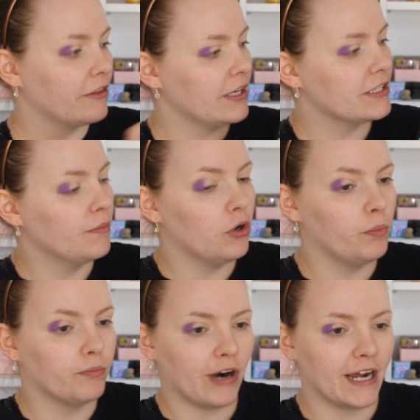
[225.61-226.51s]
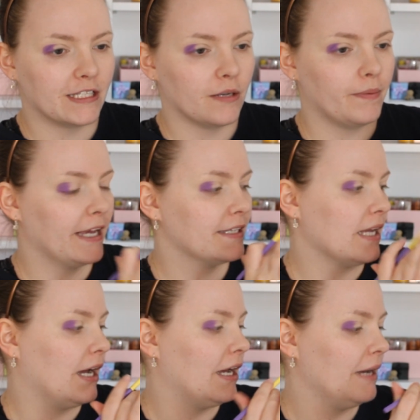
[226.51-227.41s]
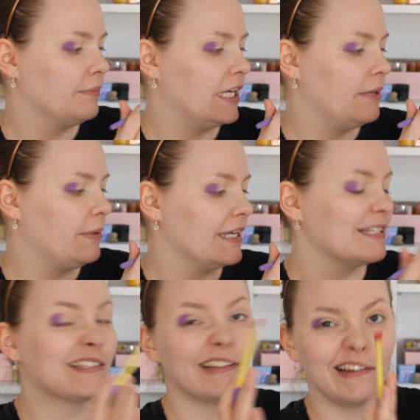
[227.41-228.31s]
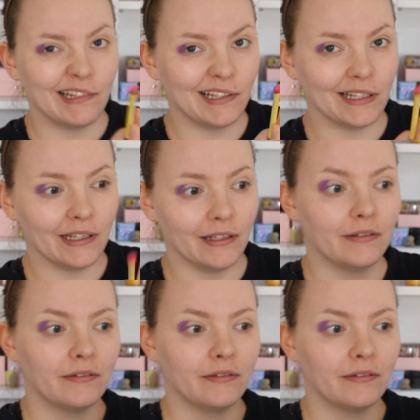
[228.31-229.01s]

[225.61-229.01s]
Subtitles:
These are more brighter pinks. I am keeping it slightly